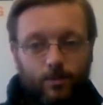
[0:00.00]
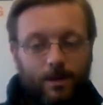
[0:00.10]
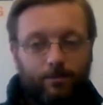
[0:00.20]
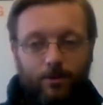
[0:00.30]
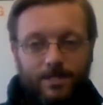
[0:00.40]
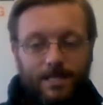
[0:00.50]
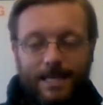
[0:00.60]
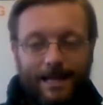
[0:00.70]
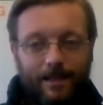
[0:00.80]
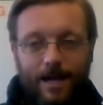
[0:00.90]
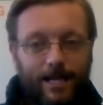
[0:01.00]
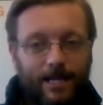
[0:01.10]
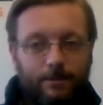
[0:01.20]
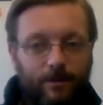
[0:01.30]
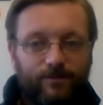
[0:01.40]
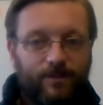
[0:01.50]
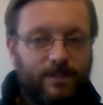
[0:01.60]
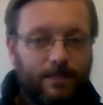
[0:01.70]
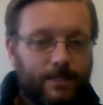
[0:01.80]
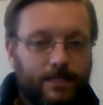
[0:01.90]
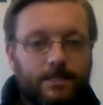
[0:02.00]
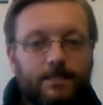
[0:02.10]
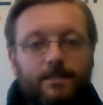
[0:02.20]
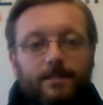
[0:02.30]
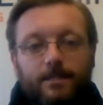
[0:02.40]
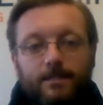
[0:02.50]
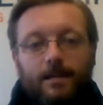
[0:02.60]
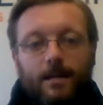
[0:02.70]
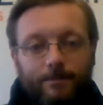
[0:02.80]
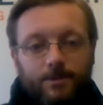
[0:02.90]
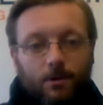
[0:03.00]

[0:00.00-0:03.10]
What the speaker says: We can process that line in about 15 minutes.